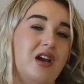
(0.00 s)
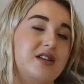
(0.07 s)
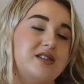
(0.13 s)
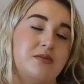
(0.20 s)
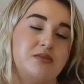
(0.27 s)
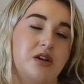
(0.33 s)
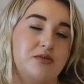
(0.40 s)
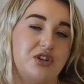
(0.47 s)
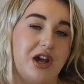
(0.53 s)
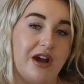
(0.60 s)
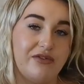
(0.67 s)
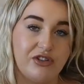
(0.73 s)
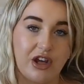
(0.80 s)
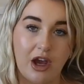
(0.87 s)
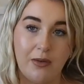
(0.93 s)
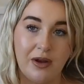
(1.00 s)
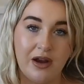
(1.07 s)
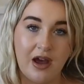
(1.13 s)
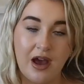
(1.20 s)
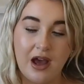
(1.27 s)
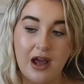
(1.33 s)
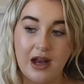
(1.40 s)
Sometimes you have to go in
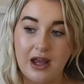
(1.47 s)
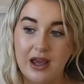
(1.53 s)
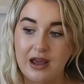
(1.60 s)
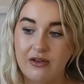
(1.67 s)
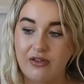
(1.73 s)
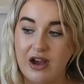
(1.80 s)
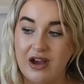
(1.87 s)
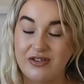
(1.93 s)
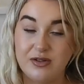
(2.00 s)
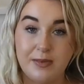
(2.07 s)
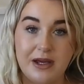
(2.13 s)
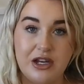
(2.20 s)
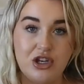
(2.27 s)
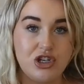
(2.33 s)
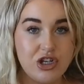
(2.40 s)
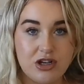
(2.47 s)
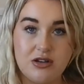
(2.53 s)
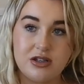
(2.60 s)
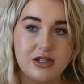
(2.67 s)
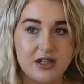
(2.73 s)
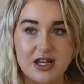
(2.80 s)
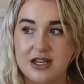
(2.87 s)
early, if I have to be
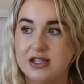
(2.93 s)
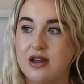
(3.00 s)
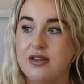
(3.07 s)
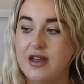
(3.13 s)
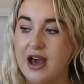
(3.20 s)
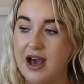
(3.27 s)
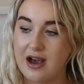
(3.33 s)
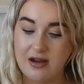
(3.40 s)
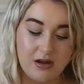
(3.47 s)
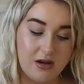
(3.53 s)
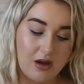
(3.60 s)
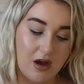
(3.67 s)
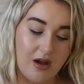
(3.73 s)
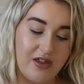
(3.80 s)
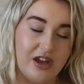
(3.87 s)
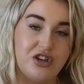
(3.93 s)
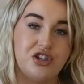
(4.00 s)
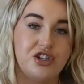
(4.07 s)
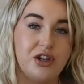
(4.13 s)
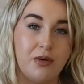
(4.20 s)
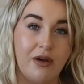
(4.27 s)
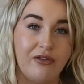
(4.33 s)
induced, things like that. I then
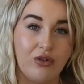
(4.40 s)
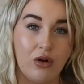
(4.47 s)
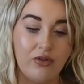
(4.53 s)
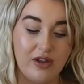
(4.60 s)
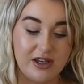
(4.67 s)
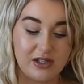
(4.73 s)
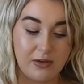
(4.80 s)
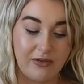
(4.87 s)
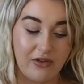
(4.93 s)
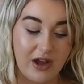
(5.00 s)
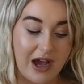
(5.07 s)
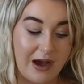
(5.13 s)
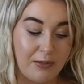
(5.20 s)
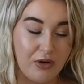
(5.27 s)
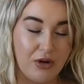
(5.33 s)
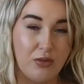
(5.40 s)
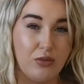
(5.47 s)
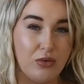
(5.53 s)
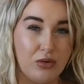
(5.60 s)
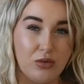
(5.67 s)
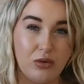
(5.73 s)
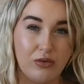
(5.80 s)
just know I've got this, so if I am on a
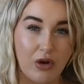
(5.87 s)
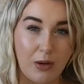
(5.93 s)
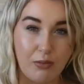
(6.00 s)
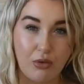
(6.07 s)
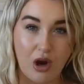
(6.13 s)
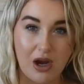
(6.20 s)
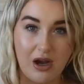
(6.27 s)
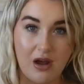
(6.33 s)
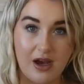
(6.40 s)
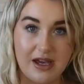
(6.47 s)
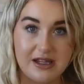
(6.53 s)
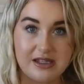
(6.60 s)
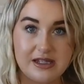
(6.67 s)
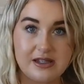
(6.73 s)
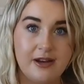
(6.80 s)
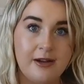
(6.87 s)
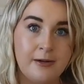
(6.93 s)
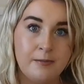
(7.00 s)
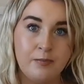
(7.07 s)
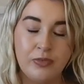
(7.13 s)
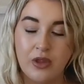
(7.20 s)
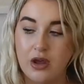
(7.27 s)
ward with like bright lights,
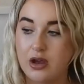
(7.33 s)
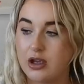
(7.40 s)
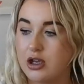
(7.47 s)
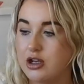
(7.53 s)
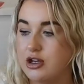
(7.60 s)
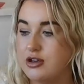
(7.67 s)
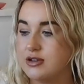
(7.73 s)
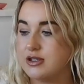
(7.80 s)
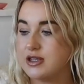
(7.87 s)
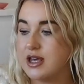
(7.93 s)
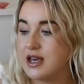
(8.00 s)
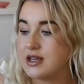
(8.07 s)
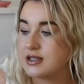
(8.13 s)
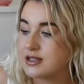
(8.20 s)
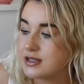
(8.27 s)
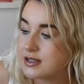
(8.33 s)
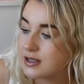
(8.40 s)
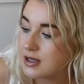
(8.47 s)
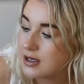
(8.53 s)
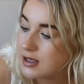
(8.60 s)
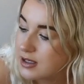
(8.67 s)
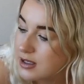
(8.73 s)
I can use this.